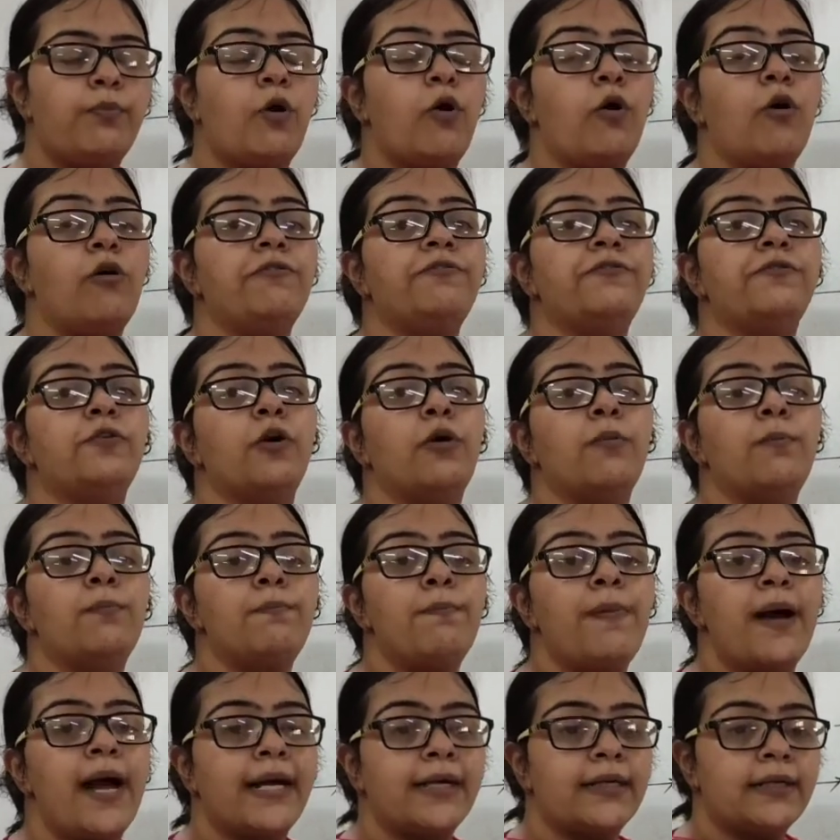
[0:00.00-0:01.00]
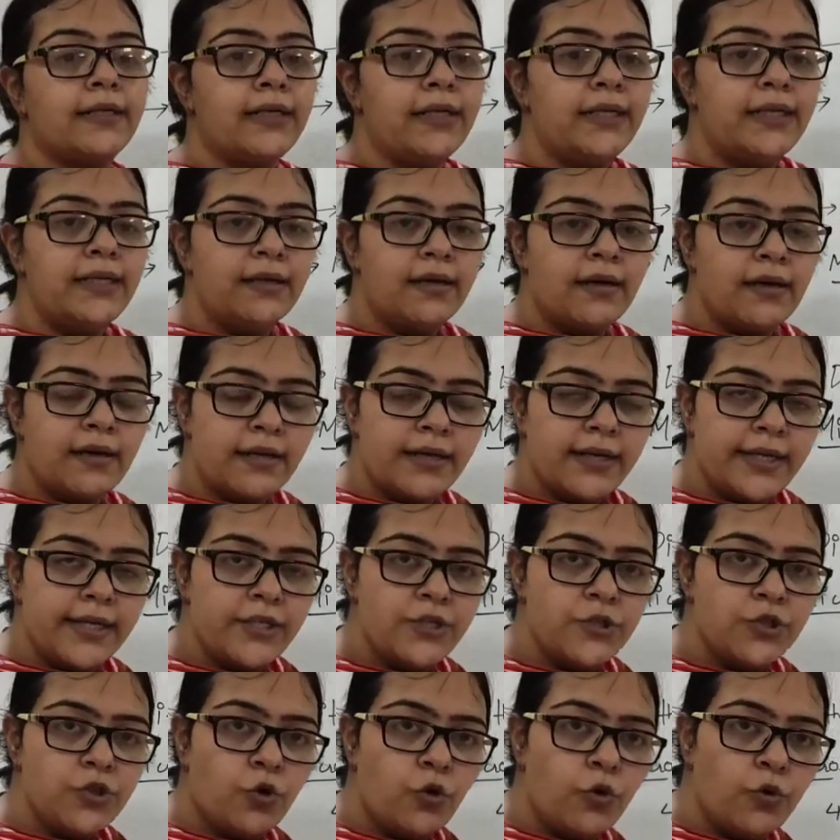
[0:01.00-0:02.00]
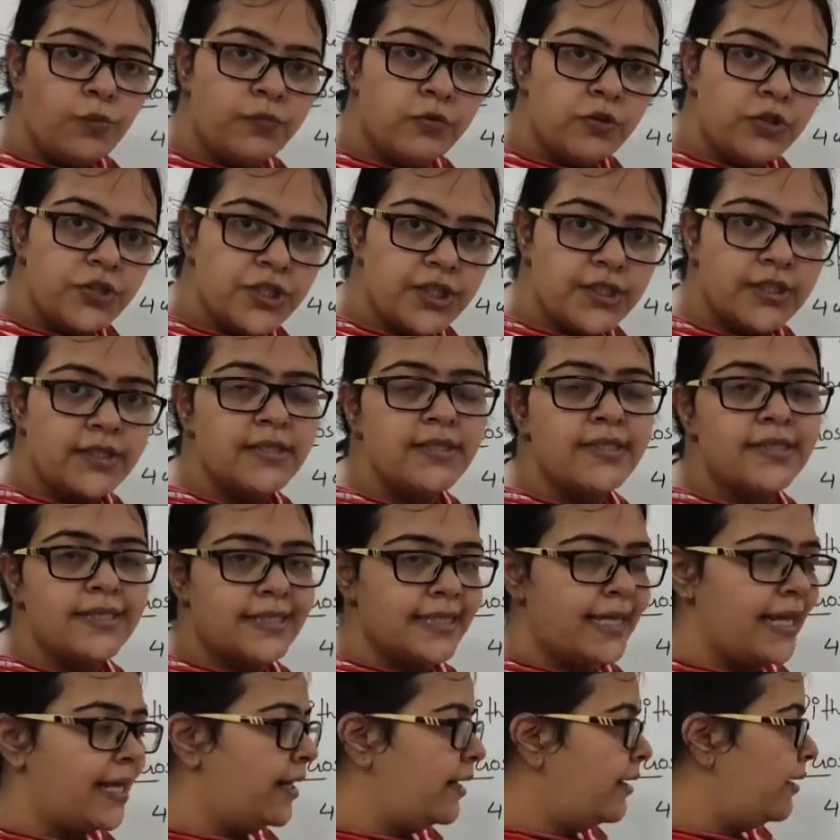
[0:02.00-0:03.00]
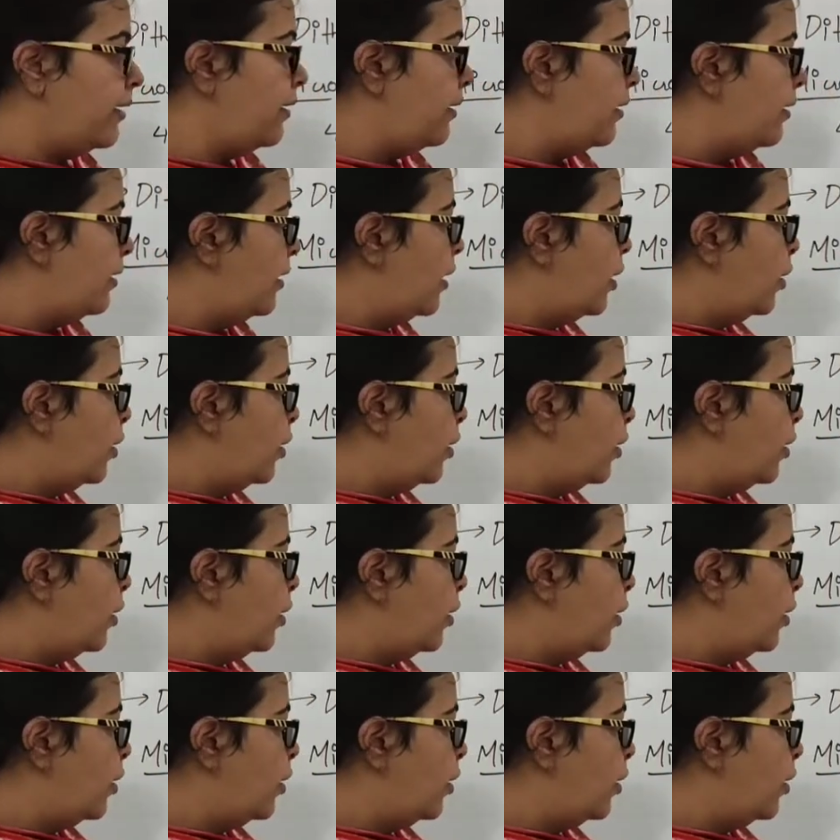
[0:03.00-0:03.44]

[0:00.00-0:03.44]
of compactly arranged homogeneous cell